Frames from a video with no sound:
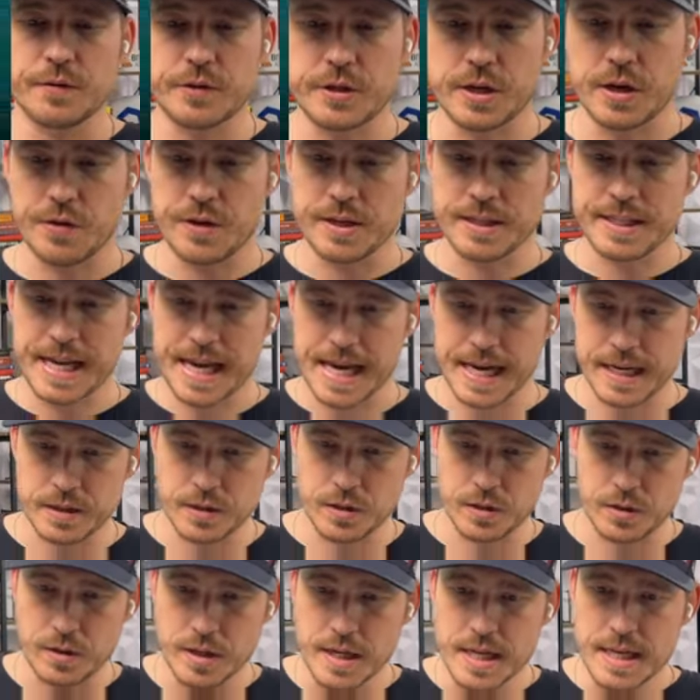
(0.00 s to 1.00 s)
So this
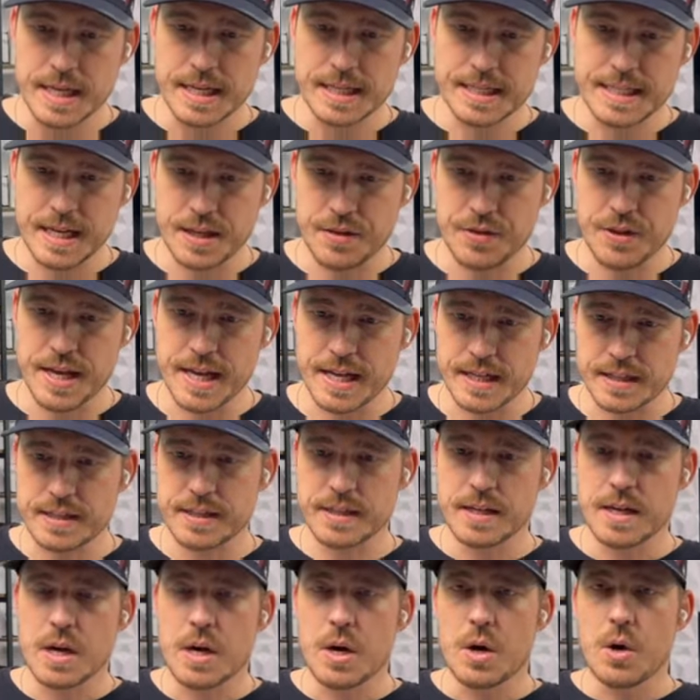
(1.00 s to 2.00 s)
candle did this.